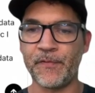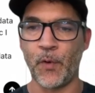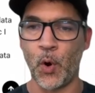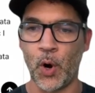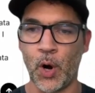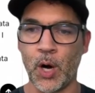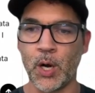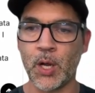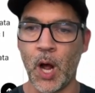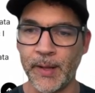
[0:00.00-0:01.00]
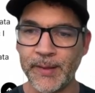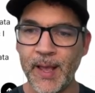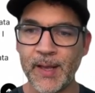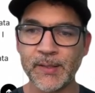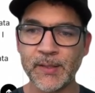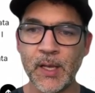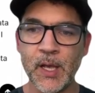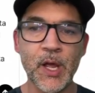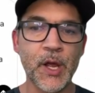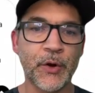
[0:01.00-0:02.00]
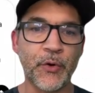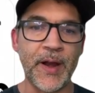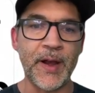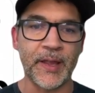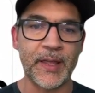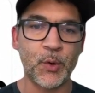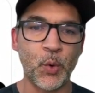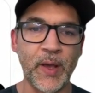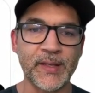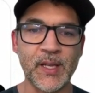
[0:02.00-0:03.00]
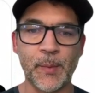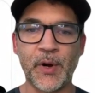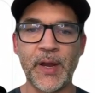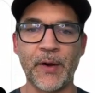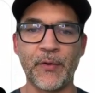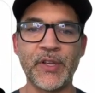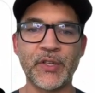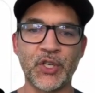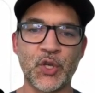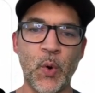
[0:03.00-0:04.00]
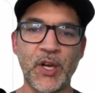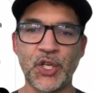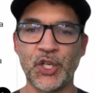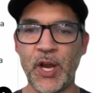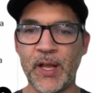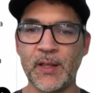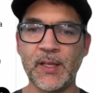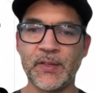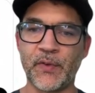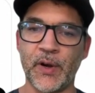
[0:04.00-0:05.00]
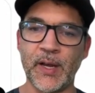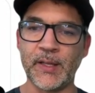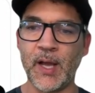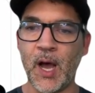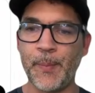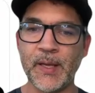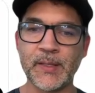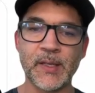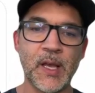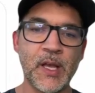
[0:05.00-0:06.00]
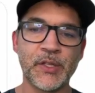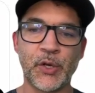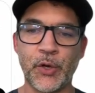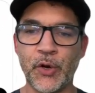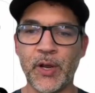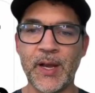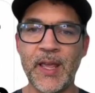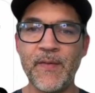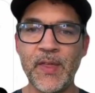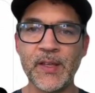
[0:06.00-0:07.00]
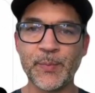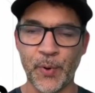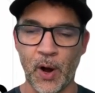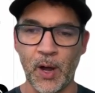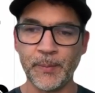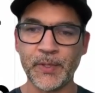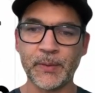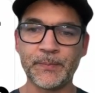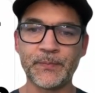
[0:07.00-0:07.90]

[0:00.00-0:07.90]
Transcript: for context. Create a quick summary and research question checklist for any topics. So you're going to give it this prompt.